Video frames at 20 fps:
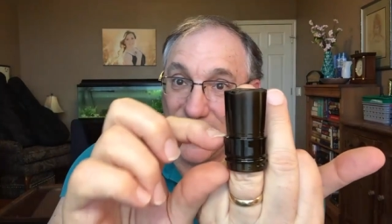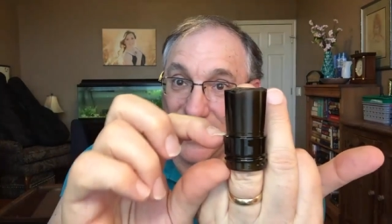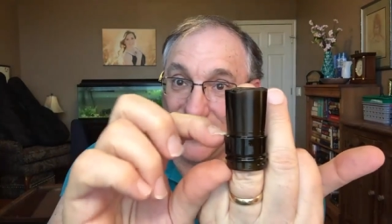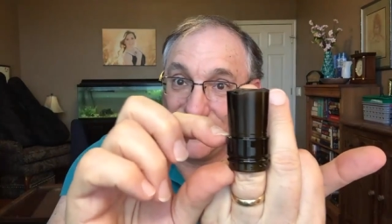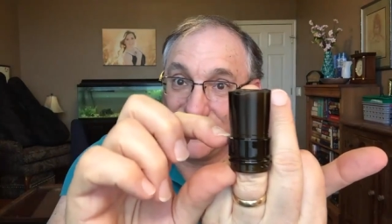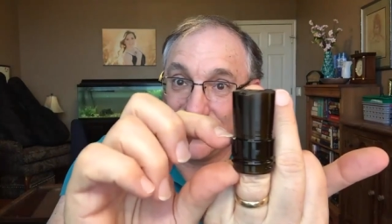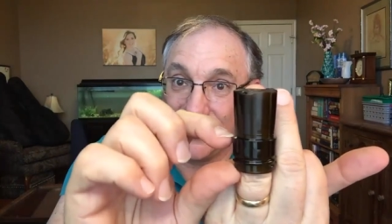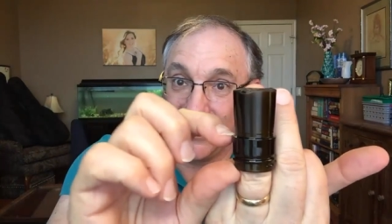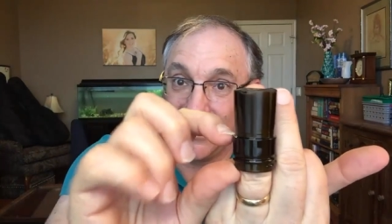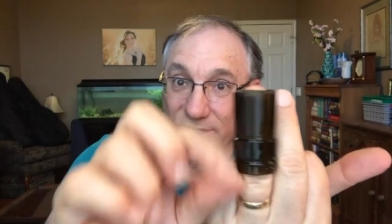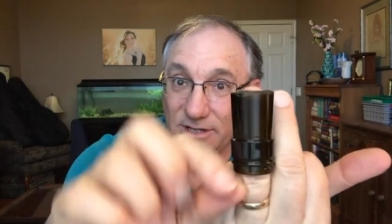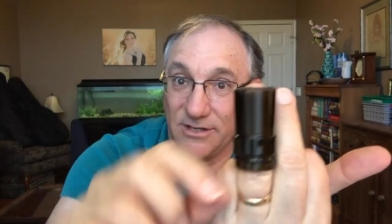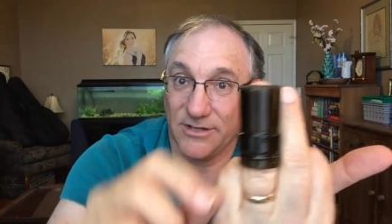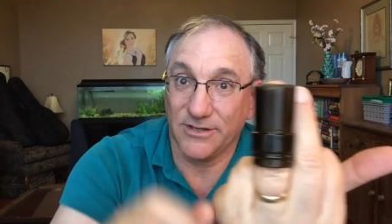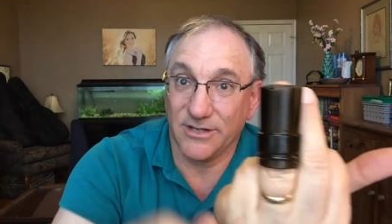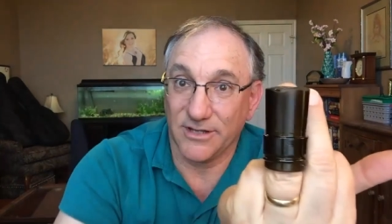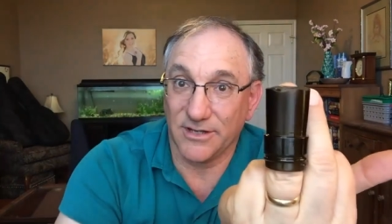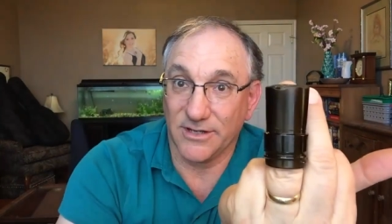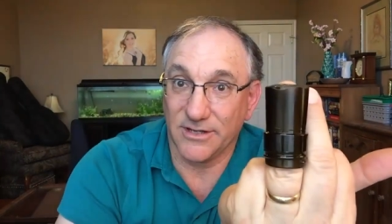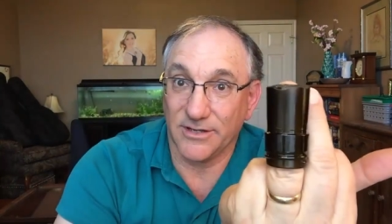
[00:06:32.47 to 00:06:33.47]
not the,
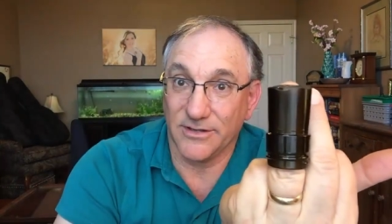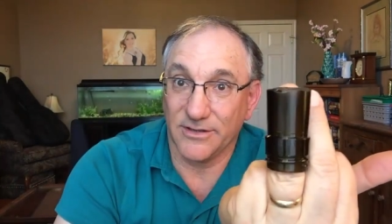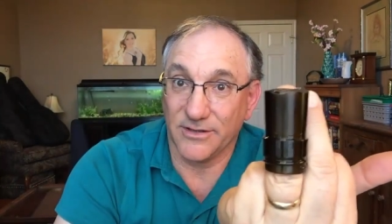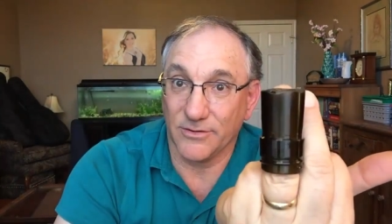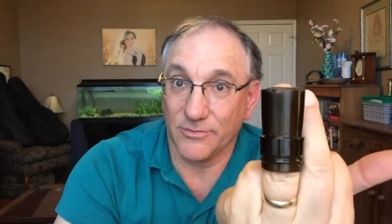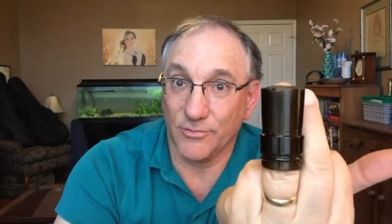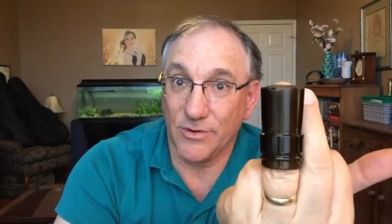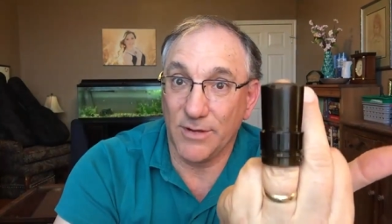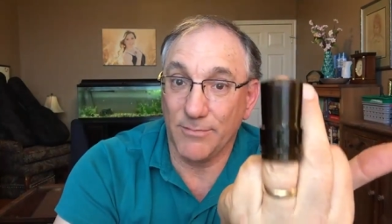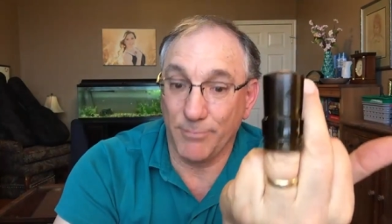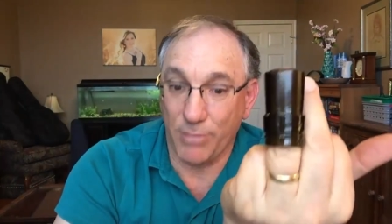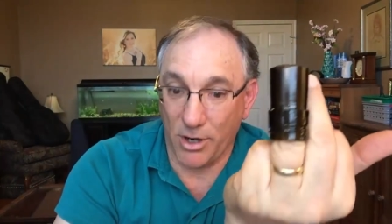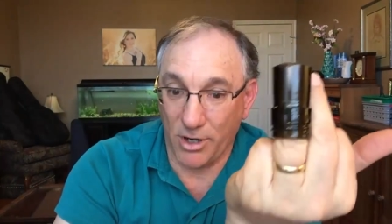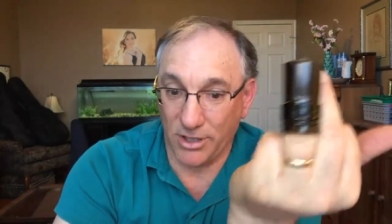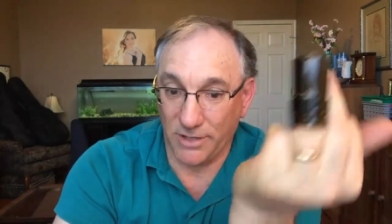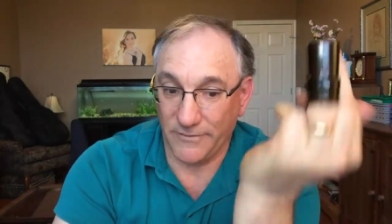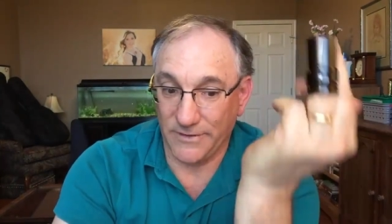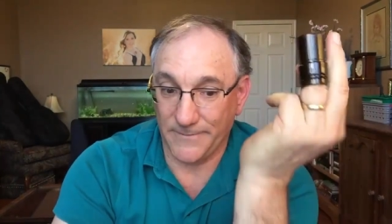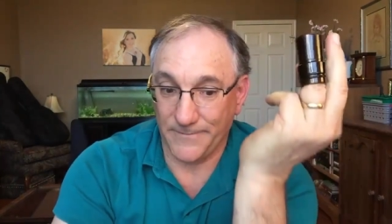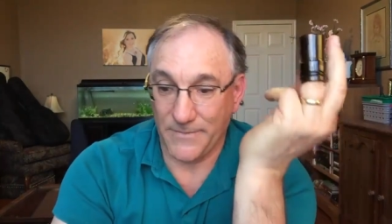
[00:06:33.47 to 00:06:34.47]
the, the rim
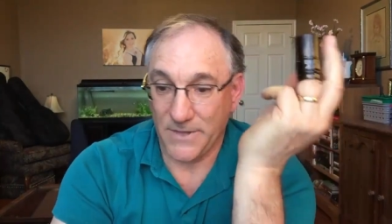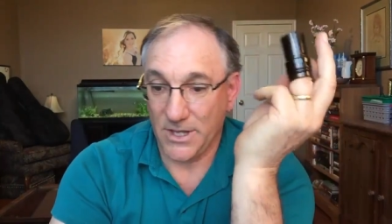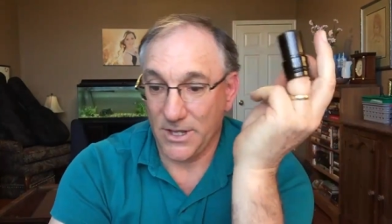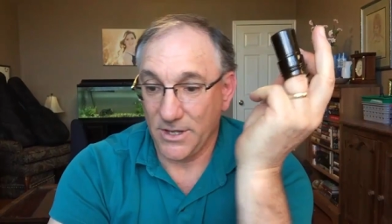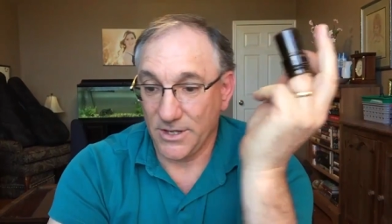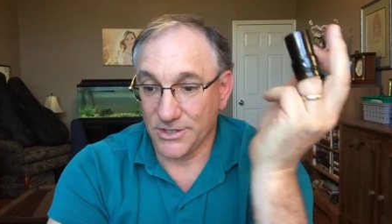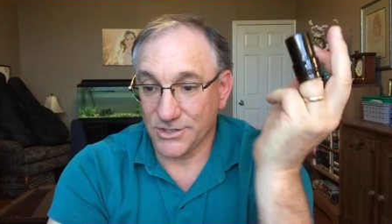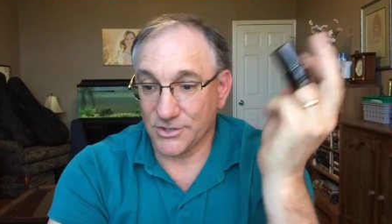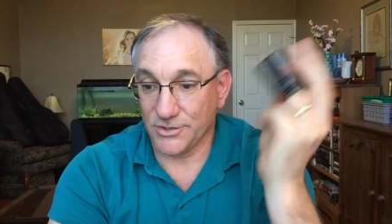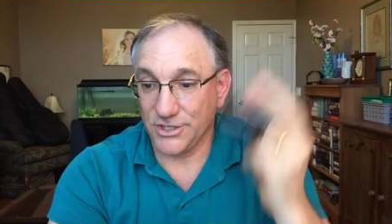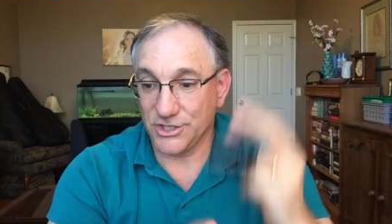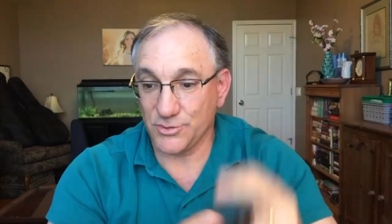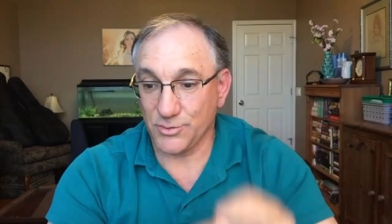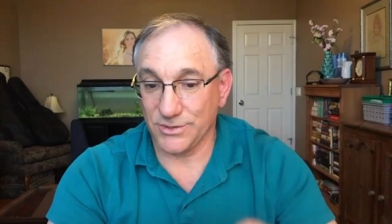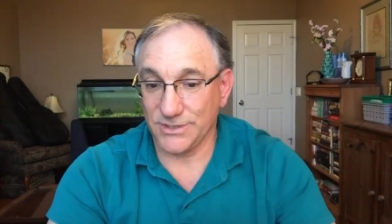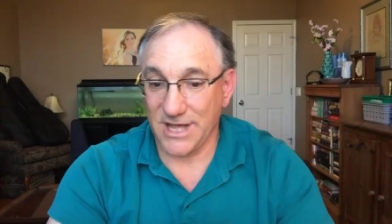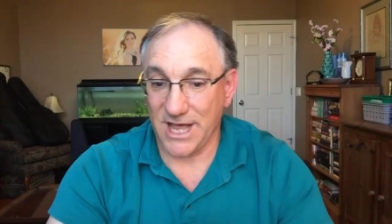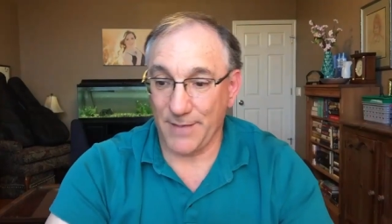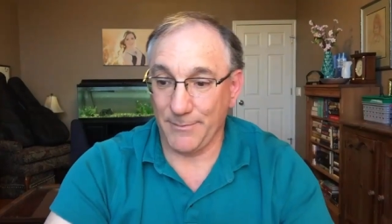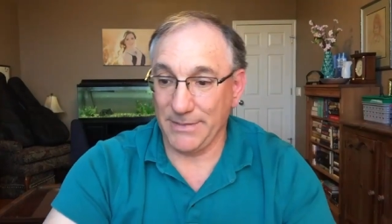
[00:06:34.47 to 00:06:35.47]
part of it. So this
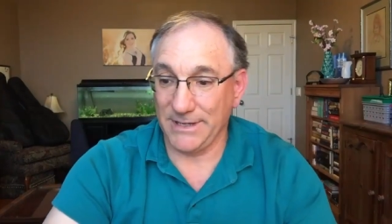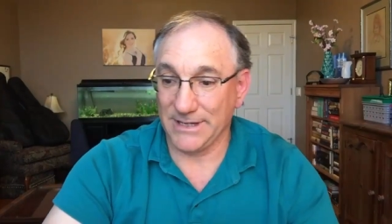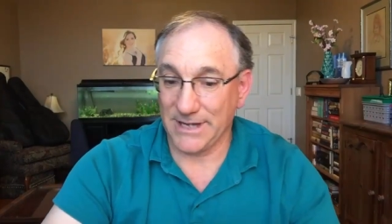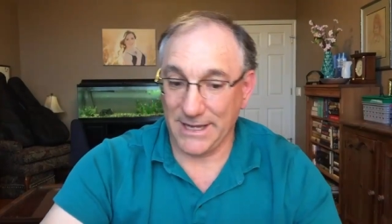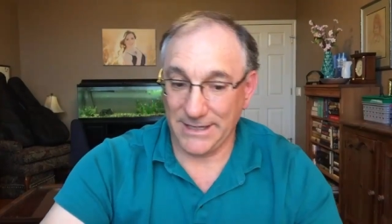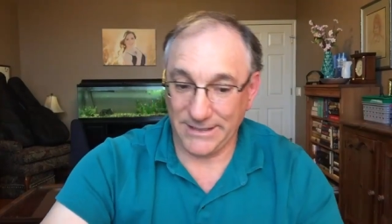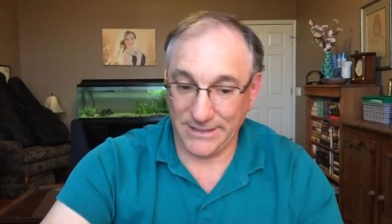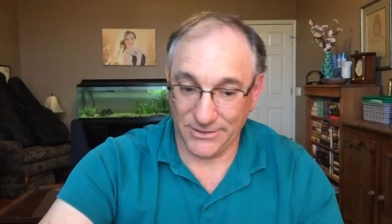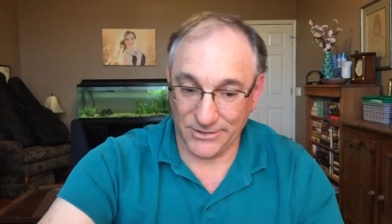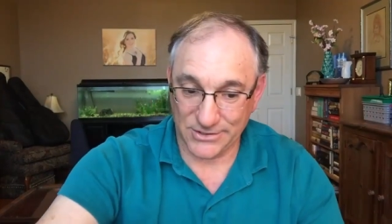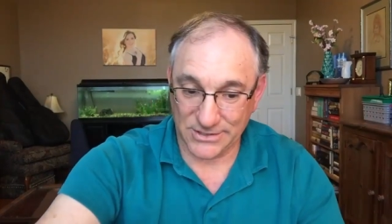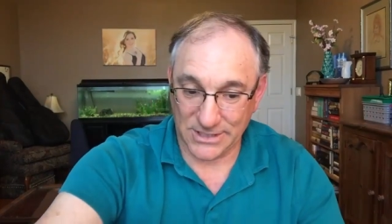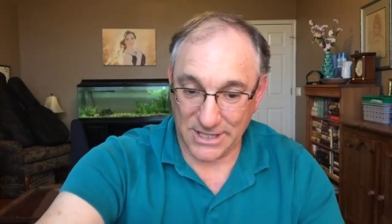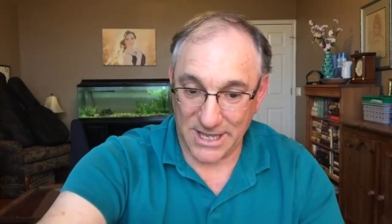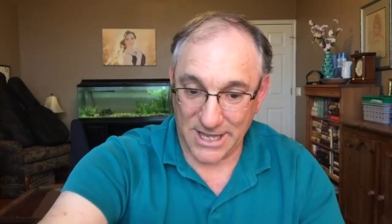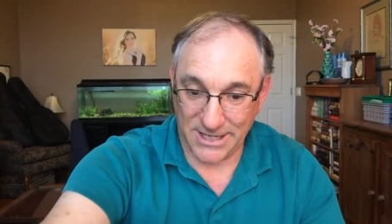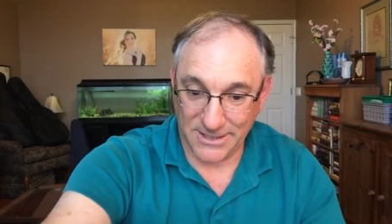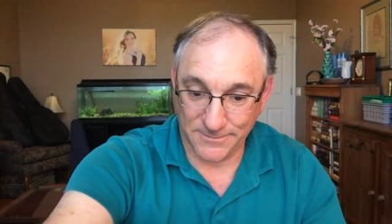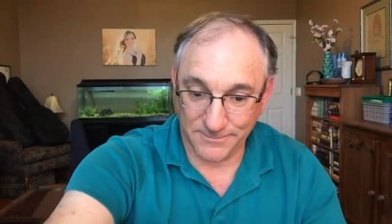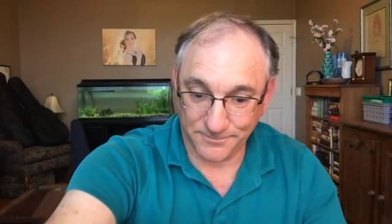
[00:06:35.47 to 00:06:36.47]
would not be an ideal
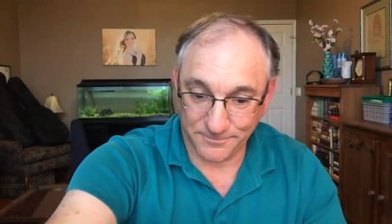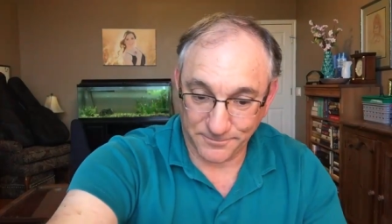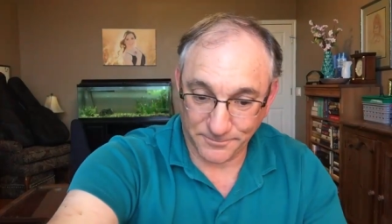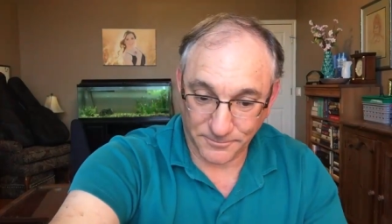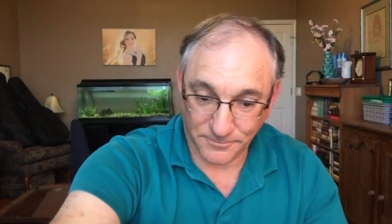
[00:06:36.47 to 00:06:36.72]
slide.